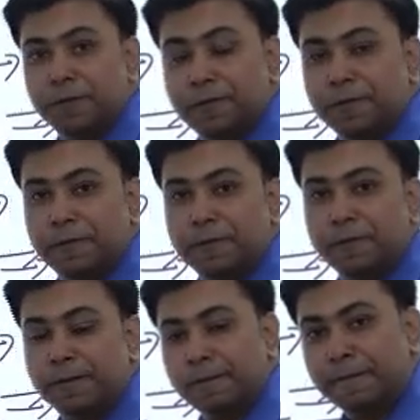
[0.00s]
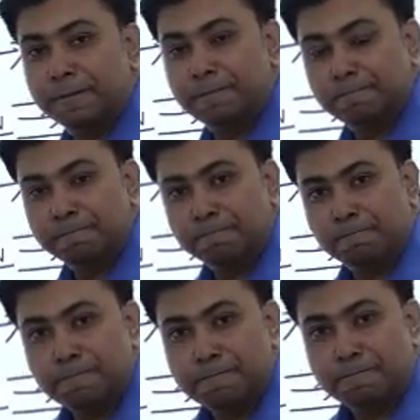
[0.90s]

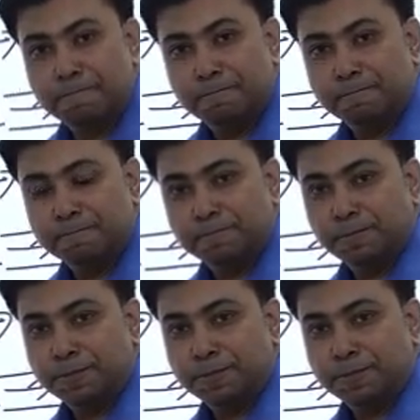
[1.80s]
Nobody speaks.